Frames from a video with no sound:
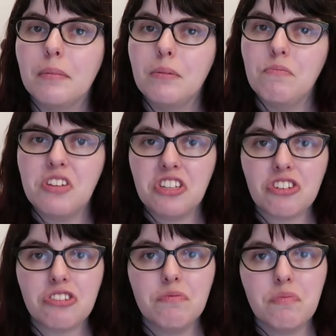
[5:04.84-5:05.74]
But it's
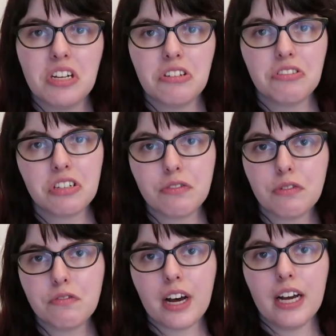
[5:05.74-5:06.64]
just, there's
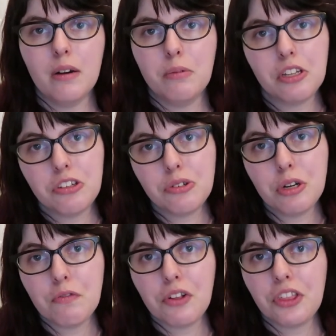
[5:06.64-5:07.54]
different vibes and do
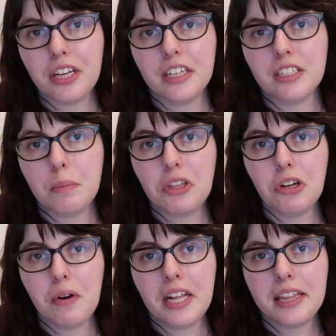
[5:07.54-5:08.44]
different things, but
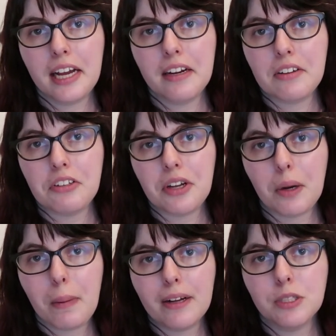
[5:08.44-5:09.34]
they're right there, so you
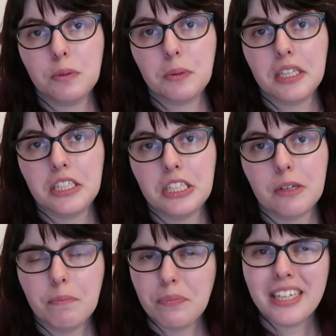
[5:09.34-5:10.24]
can bounce between the
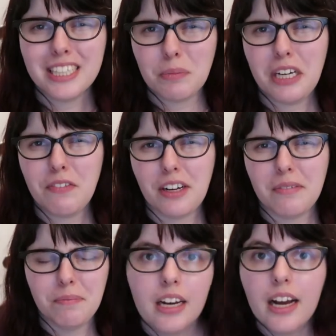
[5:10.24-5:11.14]
two. It's pretty
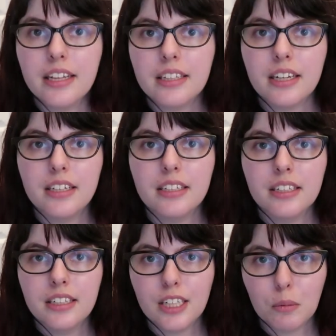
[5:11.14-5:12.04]
fun. And
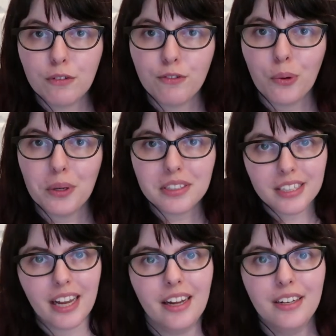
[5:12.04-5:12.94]
then number four is
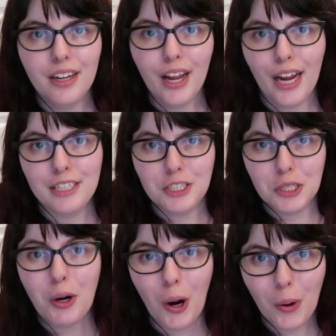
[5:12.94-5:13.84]
again a
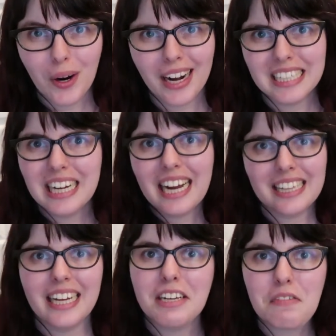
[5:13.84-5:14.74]
duo. I
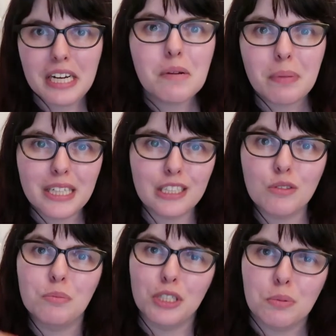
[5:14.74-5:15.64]
like finding places
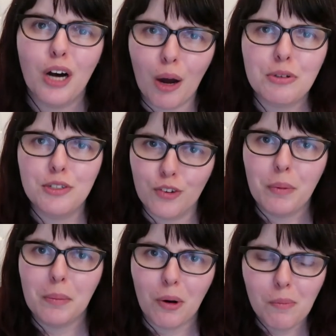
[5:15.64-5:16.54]
with multiple options for
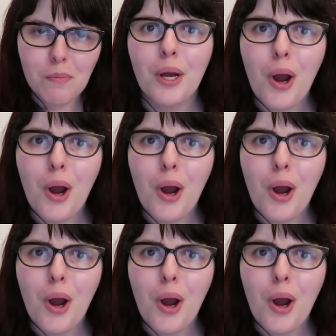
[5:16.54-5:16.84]
people.